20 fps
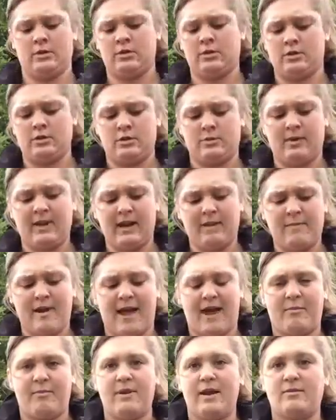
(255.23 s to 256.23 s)
So when I'm
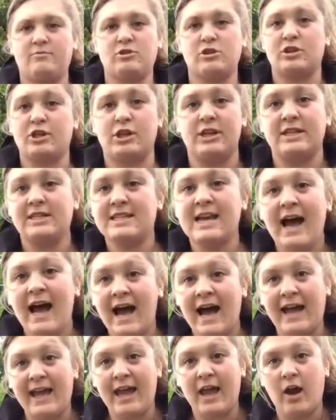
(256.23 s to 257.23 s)
happy, I'm just going to
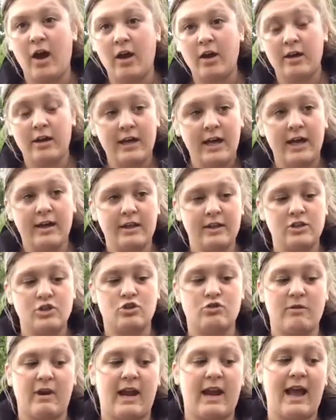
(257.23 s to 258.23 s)
tie it, cut the
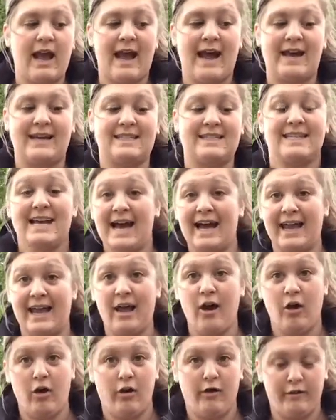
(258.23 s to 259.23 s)
string and tie it
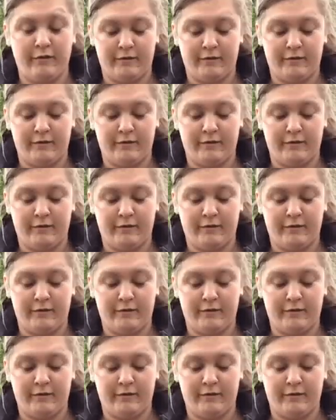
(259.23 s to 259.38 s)
off.